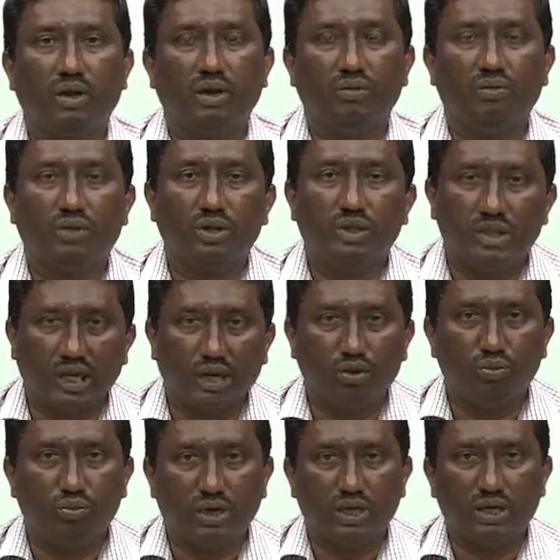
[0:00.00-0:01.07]
for the
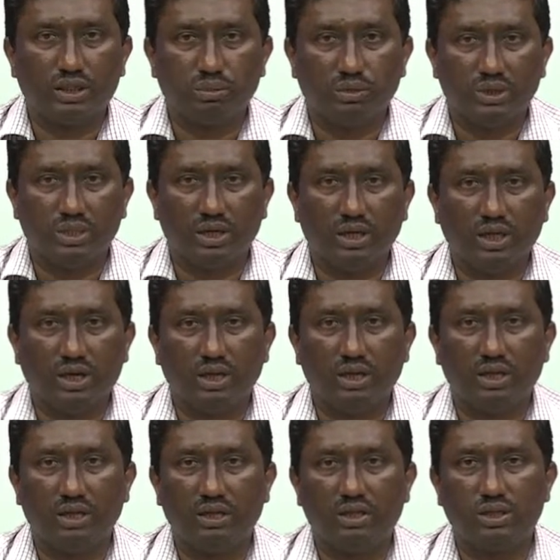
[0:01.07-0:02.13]
circuit breaker especially, and
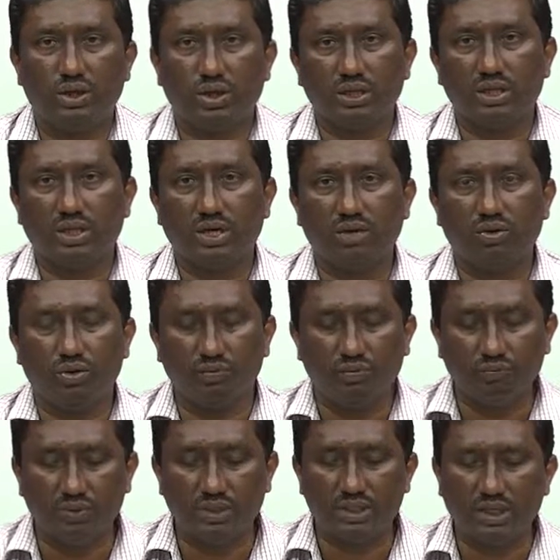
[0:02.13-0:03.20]
the short circuit
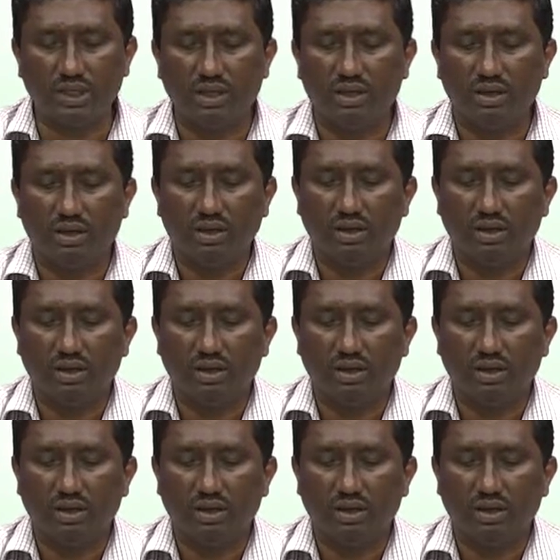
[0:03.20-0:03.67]
withstand